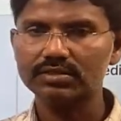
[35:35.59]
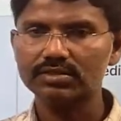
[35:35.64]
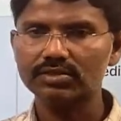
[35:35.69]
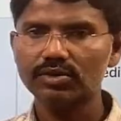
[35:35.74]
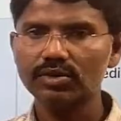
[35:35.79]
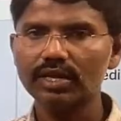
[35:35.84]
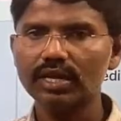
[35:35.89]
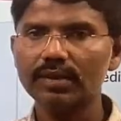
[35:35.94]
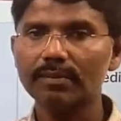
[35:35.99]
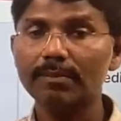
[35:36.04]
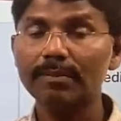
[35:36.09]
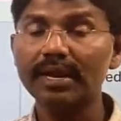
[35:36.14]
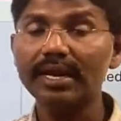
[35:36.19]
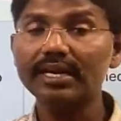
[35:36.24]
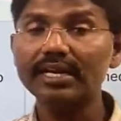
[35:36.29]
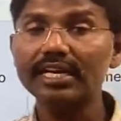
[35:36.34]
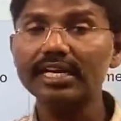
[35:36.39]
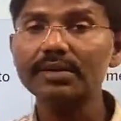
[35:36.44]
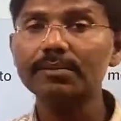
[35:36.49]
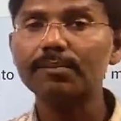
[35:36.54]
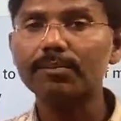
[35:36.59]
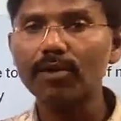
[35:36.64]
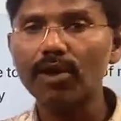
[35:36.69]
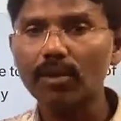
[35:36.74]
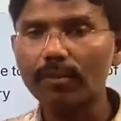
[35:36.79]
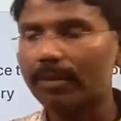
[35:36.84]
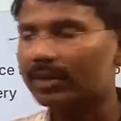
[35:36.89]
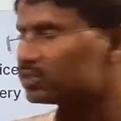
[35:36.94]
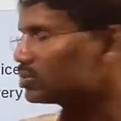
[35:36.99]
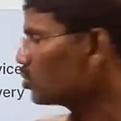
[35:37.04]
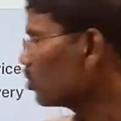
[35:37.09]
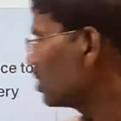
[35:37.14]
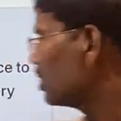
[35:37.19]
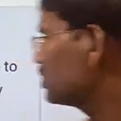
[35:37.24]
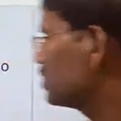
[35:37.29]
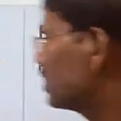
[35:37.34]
Okay, maintaining proper storage